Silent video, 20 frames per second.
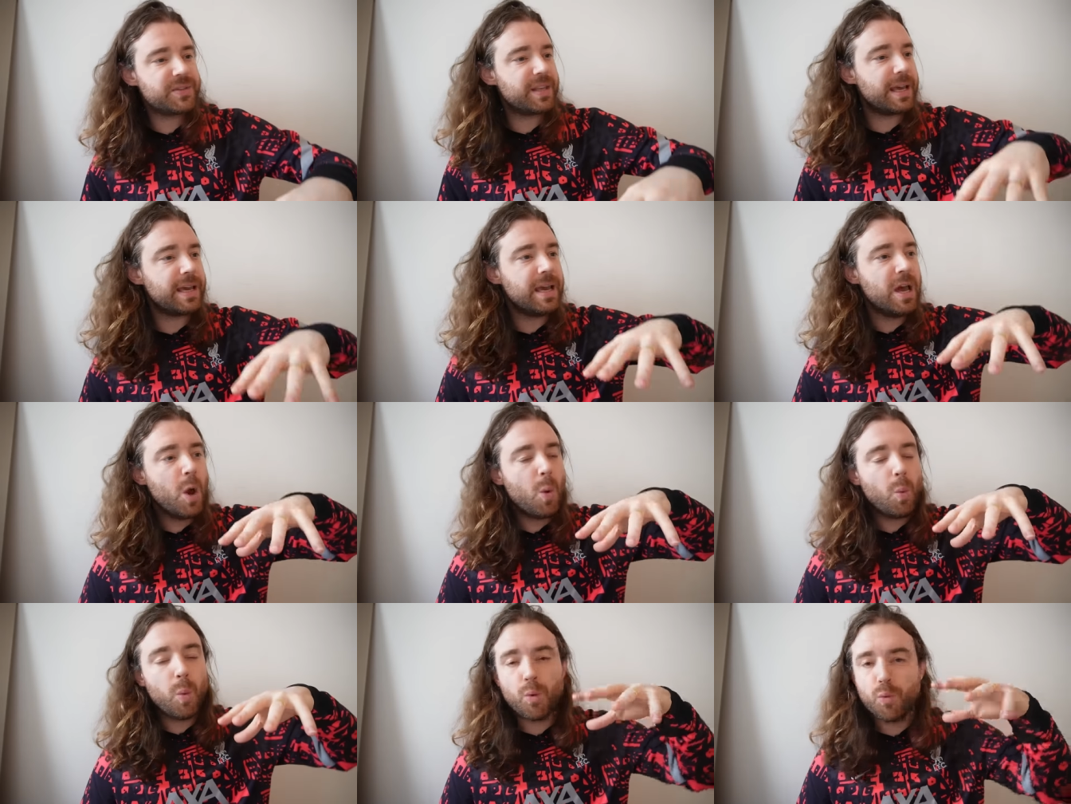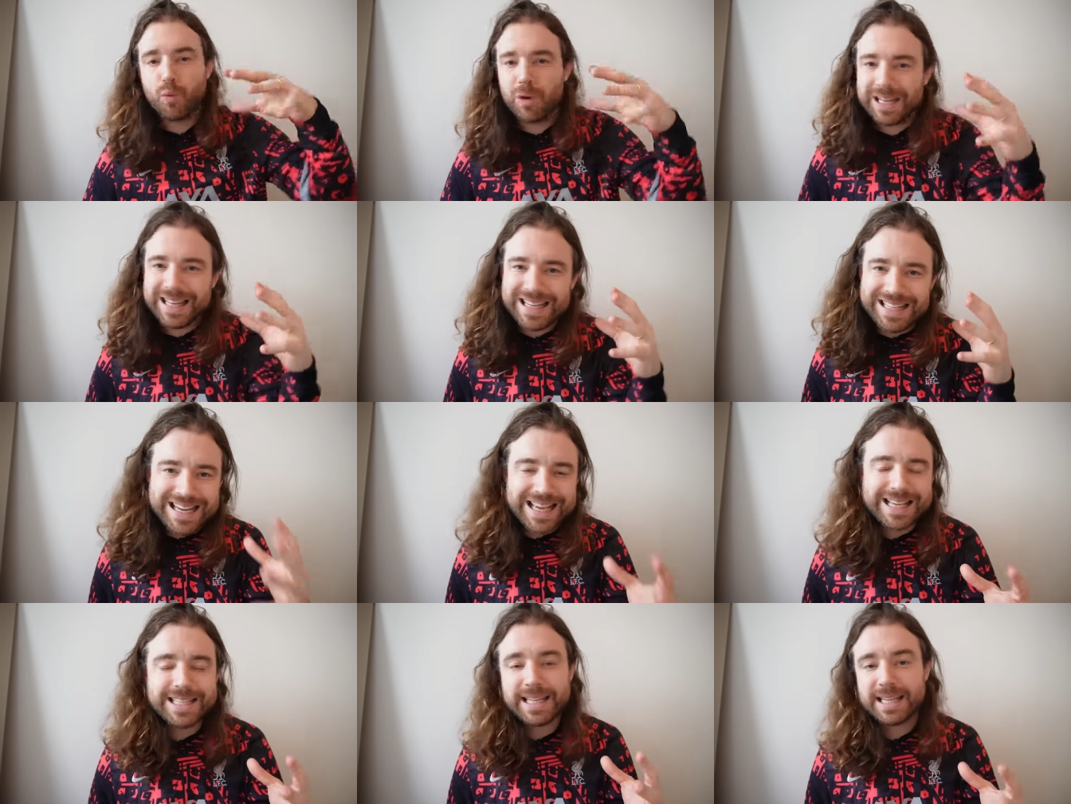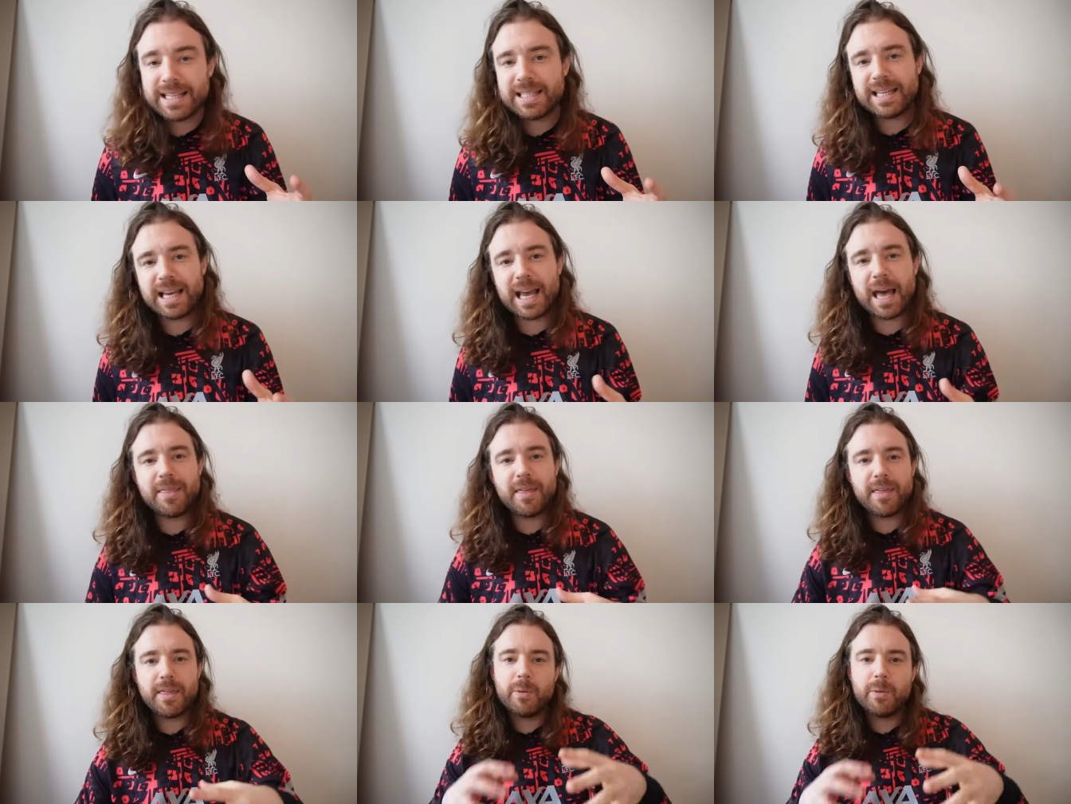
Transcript: They were really knitting together.